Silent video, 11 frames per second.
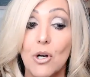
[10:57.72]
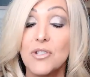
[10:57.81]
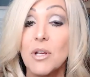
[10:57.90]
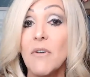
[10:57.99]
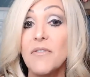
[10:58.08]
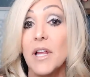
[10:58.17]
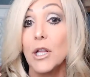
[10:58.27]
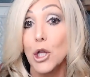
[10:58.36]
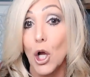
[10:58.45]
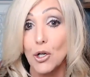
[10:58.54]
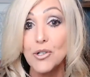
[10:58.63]
are some of the
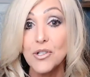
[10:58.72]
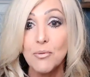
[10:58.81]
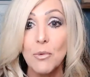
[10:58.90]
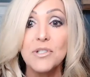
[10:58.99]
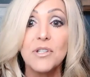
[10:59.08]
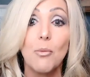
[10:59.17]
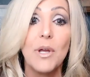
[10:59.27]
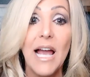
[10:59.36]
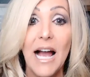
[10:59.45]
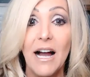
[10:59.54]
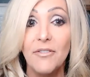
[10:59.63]
largest ones that we
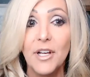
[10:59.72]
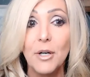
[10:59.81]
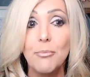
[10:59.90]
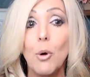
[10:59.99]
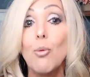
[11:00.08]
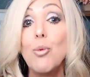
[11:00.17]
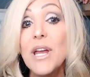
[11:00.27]
have here, but